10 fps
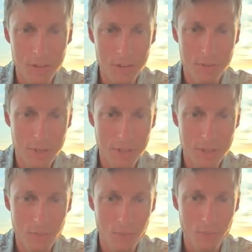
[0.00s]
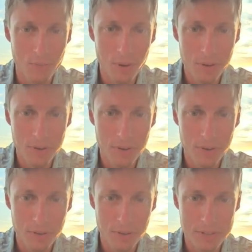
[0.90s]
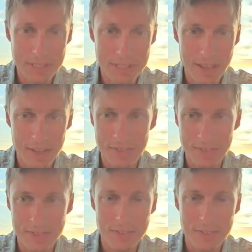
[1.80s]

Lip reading: and then run the tests.